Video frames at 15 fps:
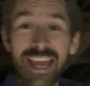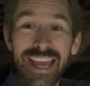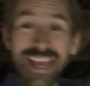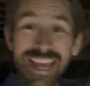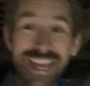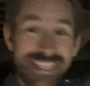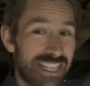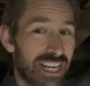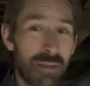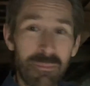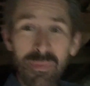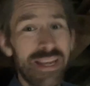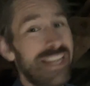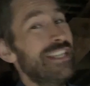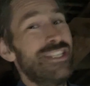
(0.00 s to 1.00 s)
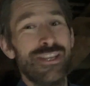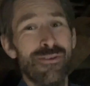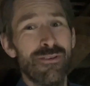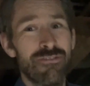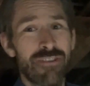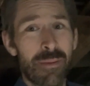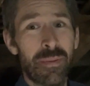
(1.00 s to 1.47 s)
It's a complete
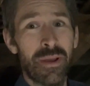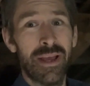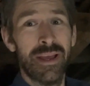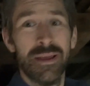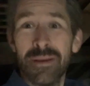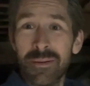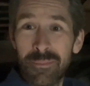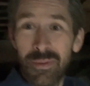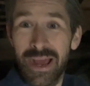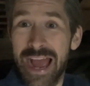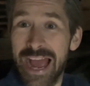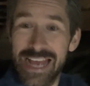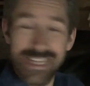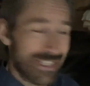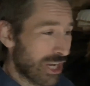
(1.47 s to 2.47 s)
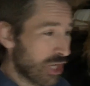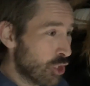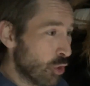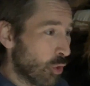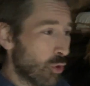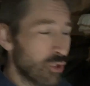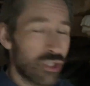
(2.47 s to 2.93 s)
doer-upper, but has
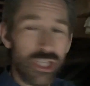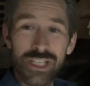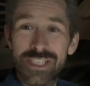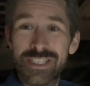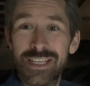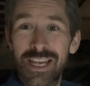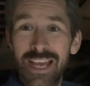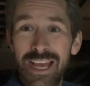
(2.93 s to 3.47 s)
gorgeous